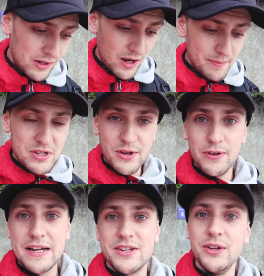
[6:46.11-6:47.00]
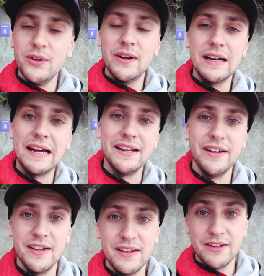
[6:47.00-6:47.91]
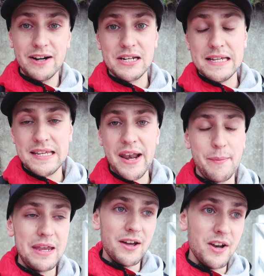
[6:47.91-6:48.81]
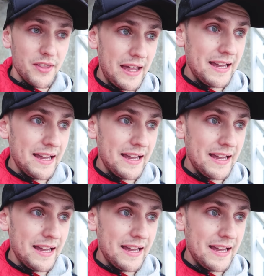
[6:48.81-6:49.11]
come to the rescue and uh, they're actually sending me another